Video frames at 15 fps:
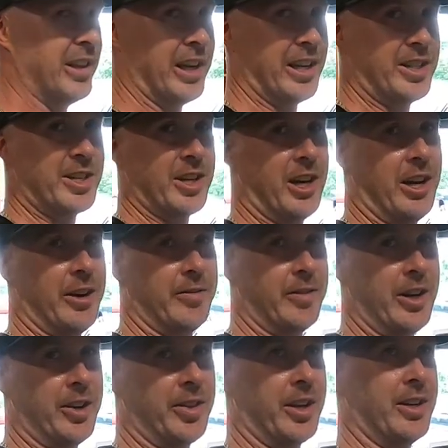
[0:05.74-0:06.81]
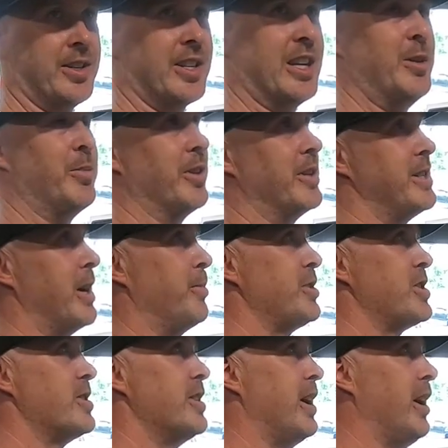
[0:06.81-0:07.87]
the lights off, not that it's keeping the
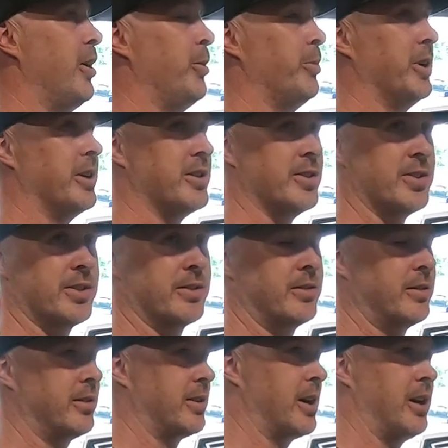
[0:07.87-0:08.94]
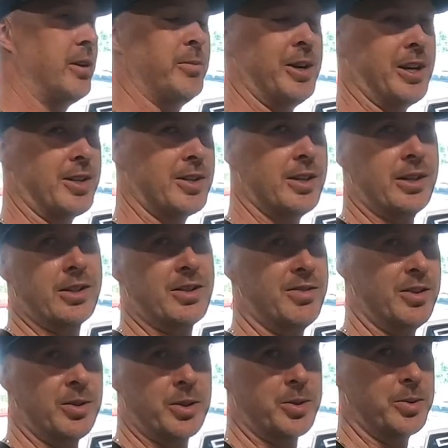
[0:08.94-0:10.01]
temperature down, but just kind of makes things
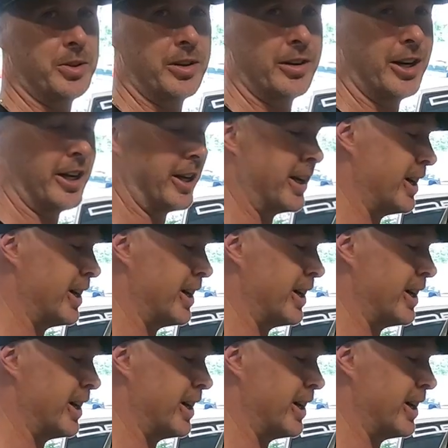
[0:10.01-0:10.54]
feel cooler, I